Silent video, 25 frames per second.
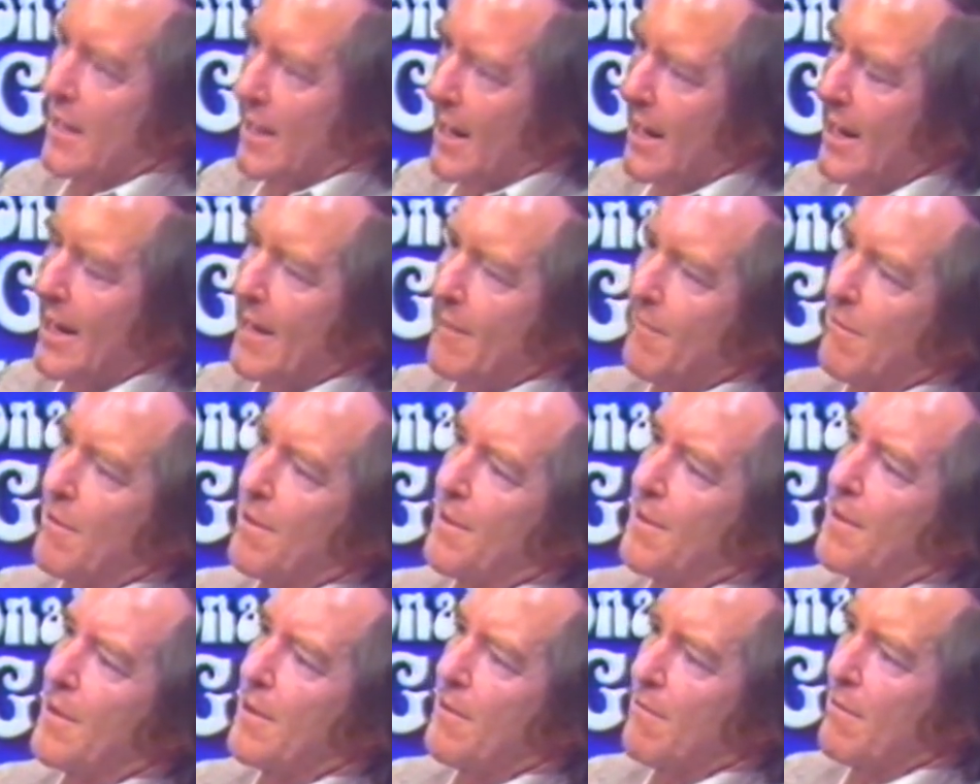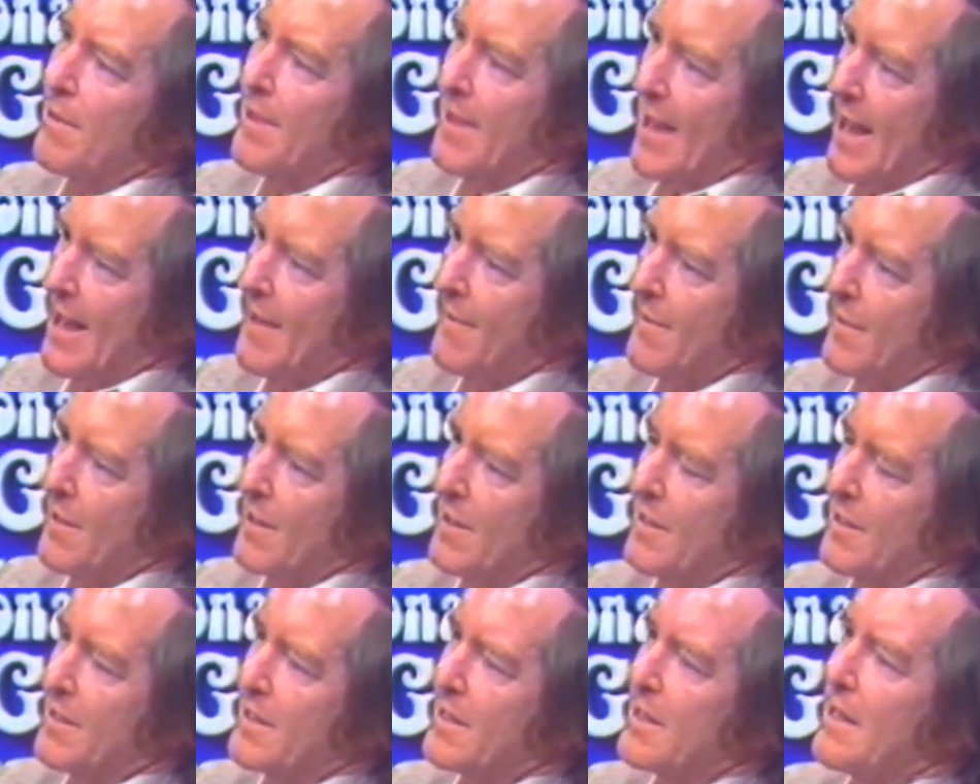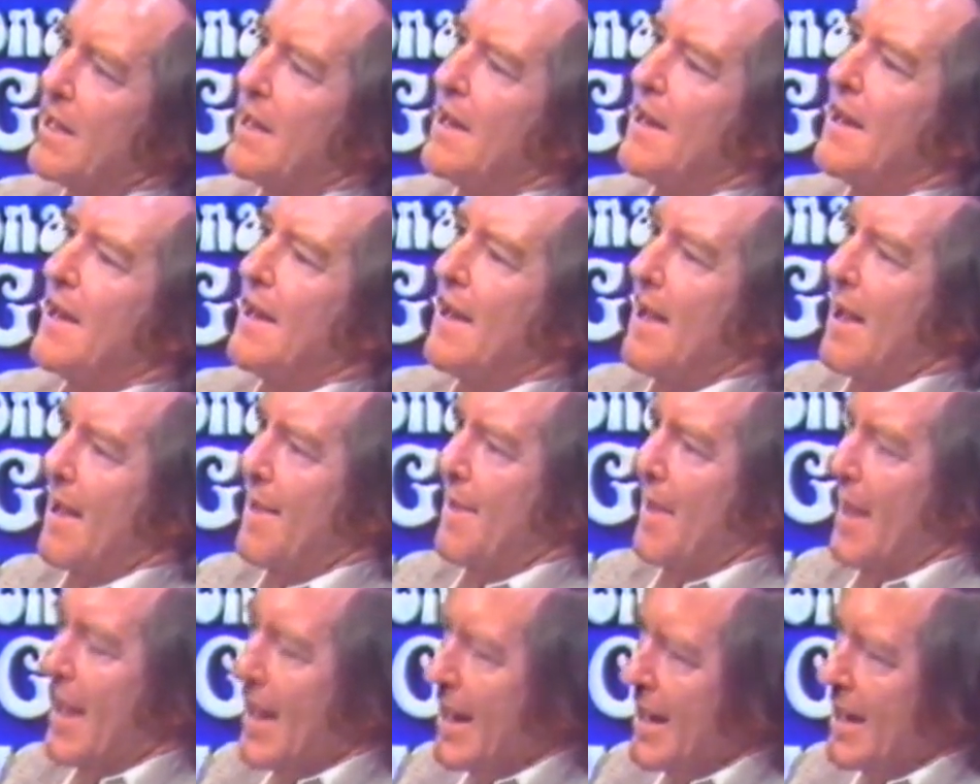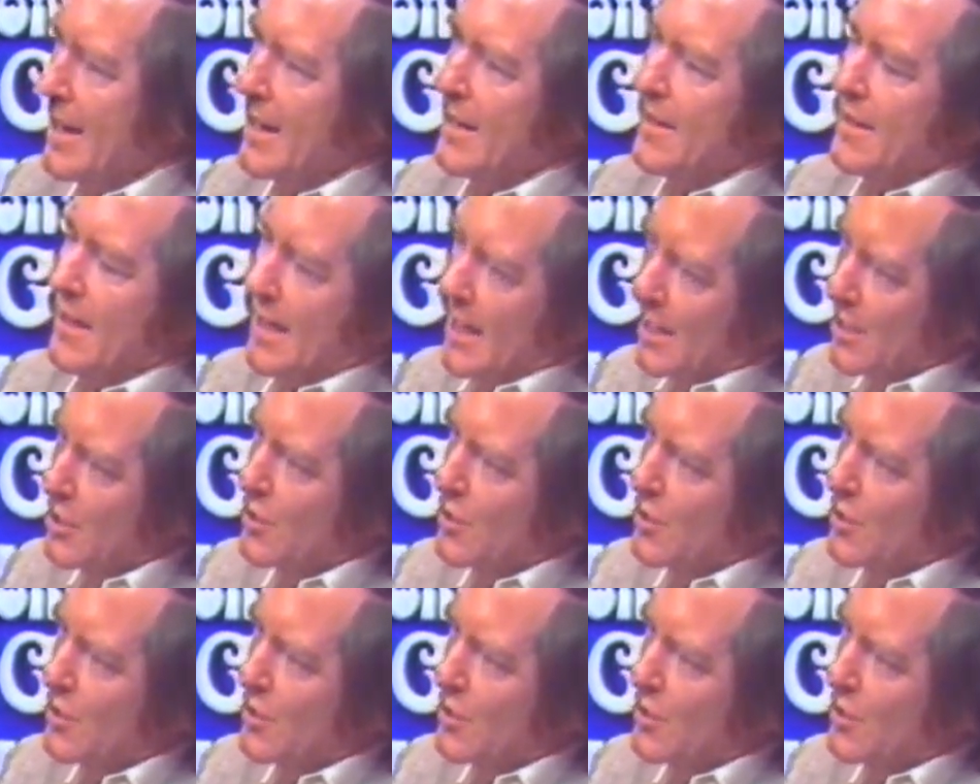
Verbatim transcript: dealing with, with evidence. And they, the